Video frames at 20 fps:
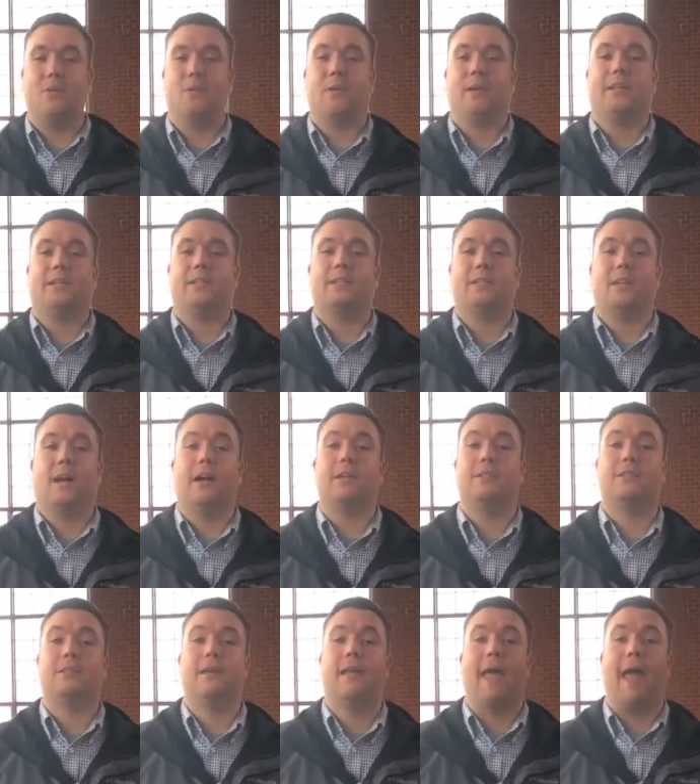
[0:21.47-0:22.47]
to
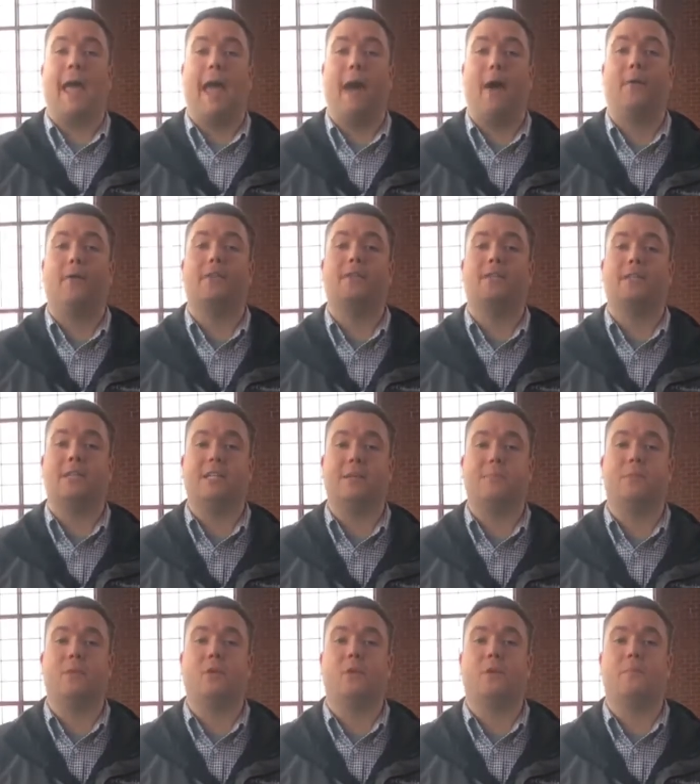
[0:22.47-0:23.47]
discuss how a steam
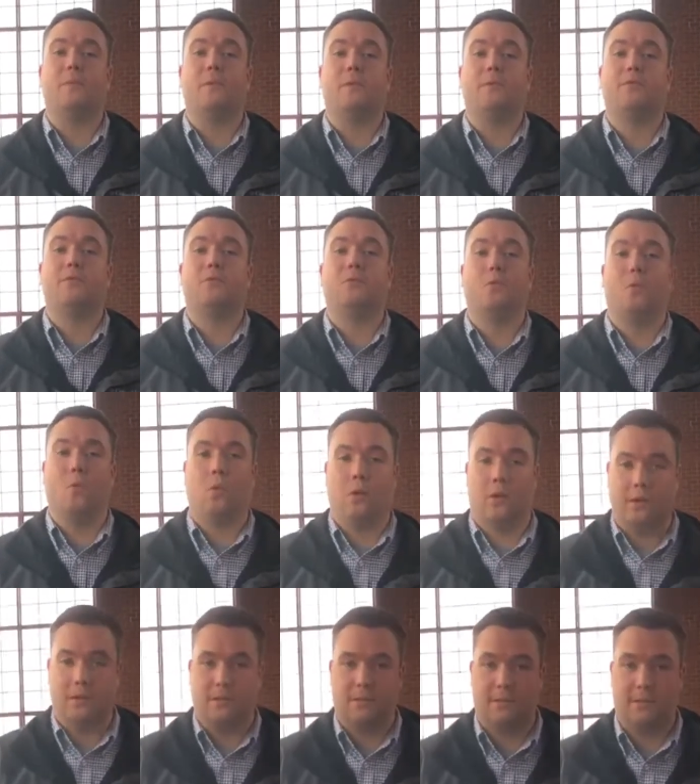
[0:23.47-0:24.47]
locomotive
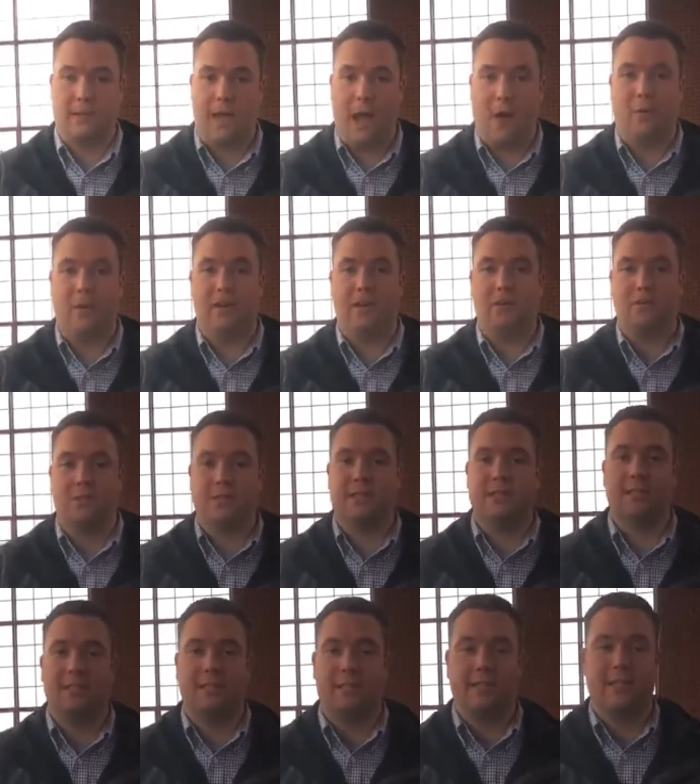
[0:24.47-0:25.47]
works, how it
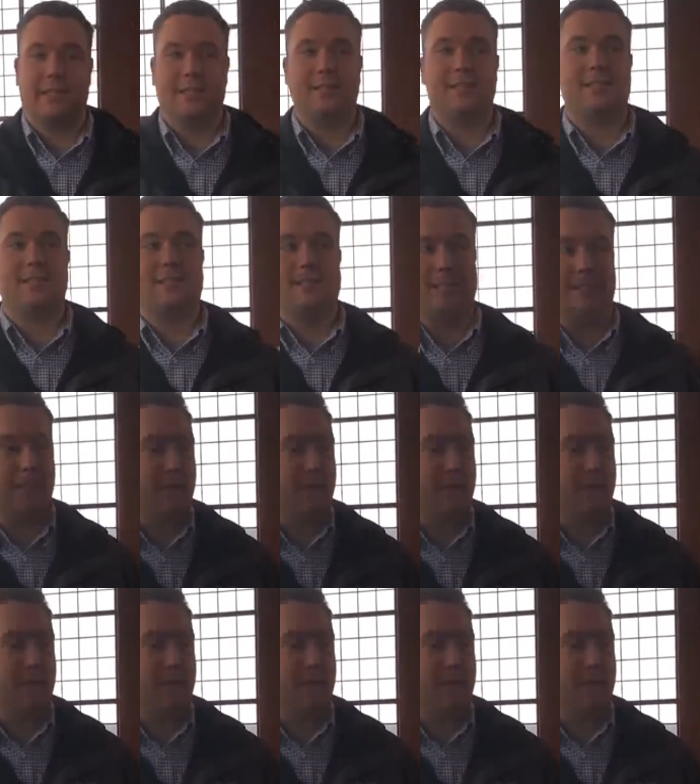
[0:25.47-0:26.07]
uses its steam.